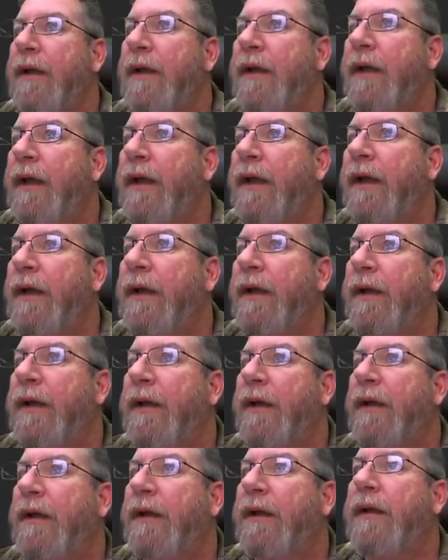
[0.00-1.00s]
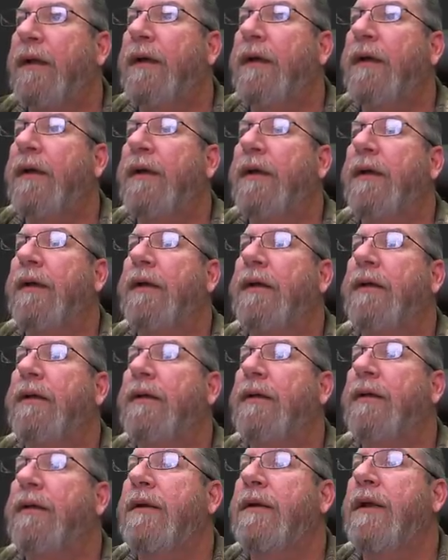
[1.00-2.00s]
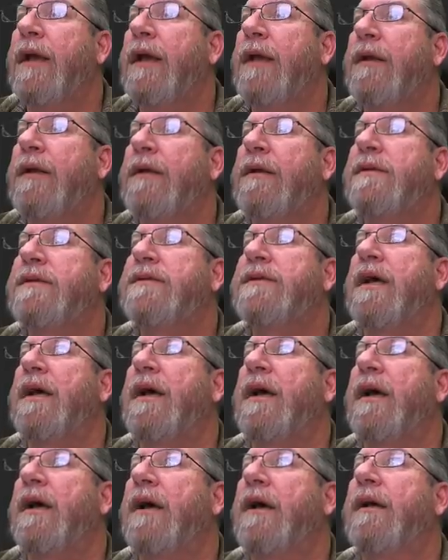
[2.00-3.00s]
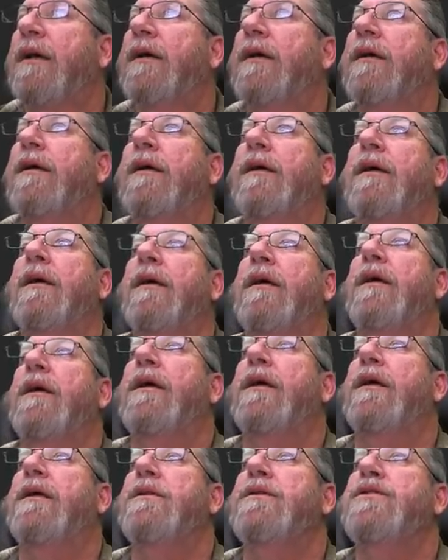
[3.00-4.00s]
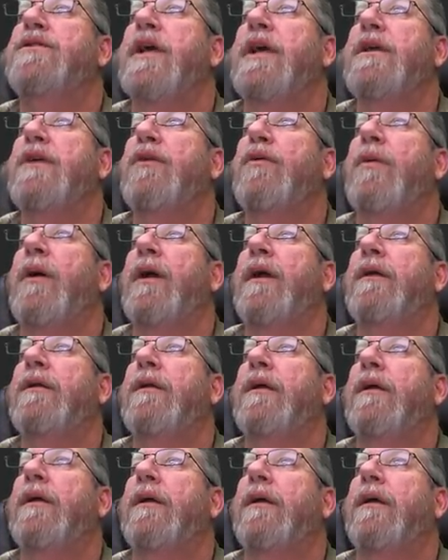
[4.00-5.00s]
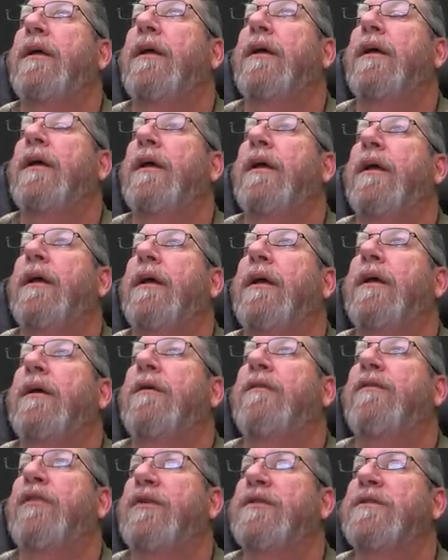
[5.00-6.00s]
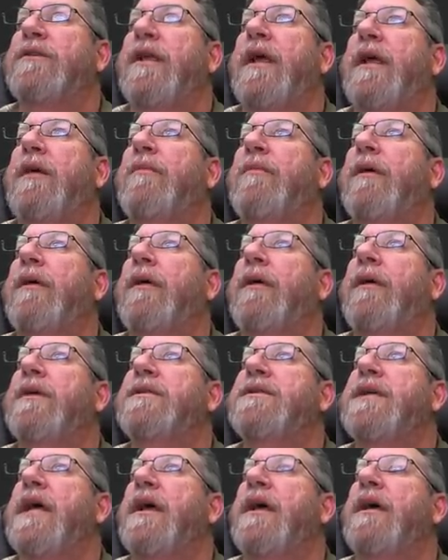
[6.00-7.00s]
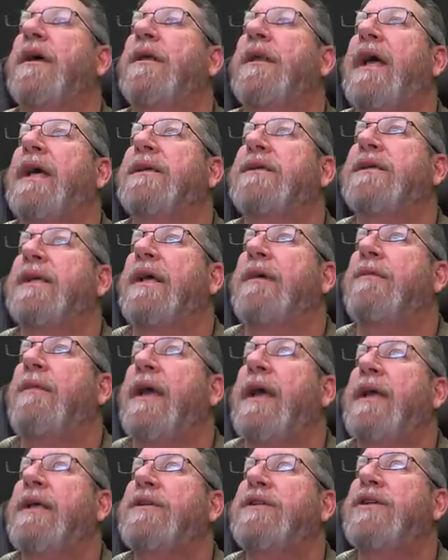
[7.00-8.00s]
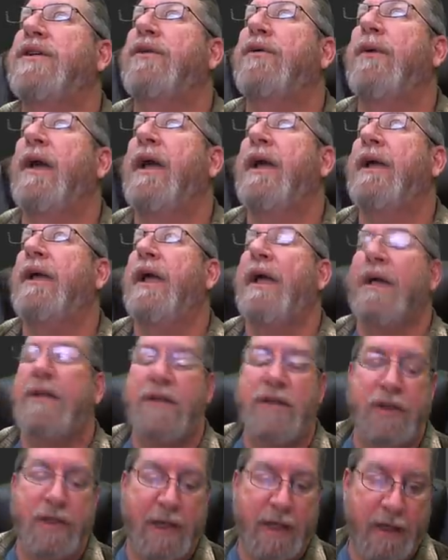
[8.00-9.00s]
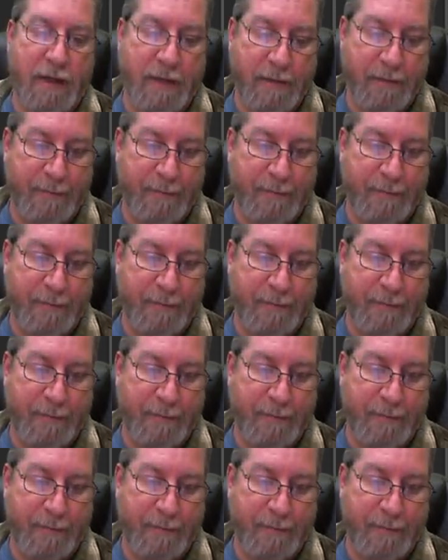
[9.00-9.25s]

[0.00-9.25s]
Uh, yeah, it's uh, J U N, first name, uh, last name H U A N G.